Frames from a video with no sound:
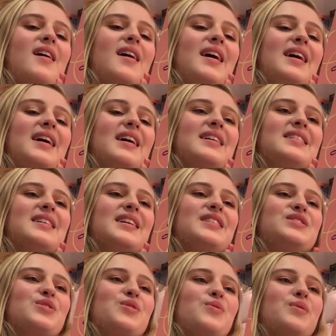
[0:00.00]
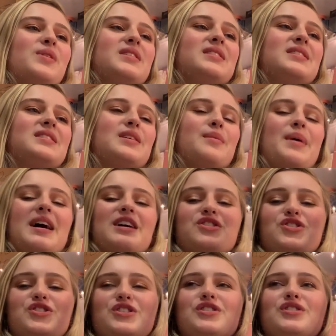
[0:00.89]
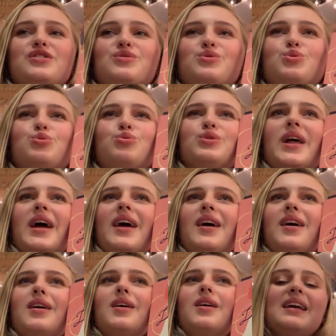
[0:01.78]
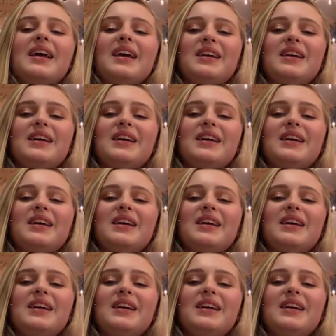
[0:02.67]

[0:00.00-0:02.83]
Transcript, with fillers: and I don't want Sebastian to like get